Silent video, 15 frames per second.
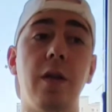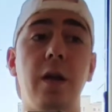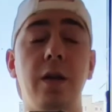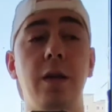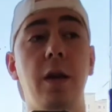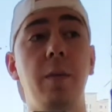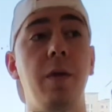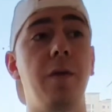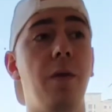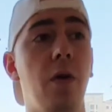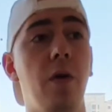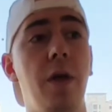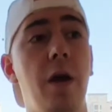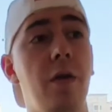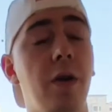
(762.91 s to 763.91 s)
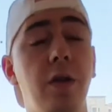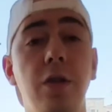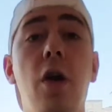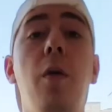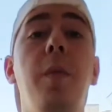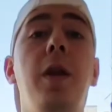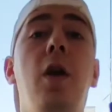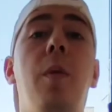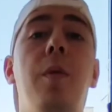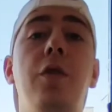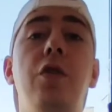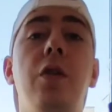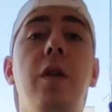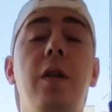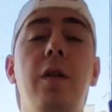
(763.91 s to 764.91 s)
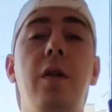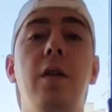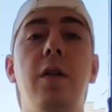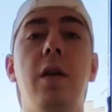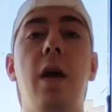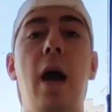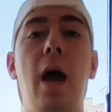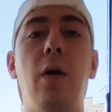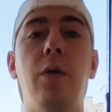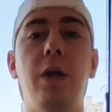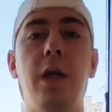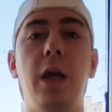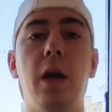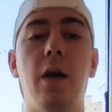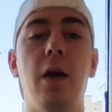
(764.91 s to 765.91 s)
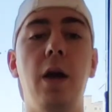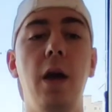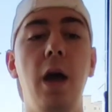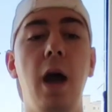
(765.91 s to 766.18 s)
As I said before, there are so many opportunities out here,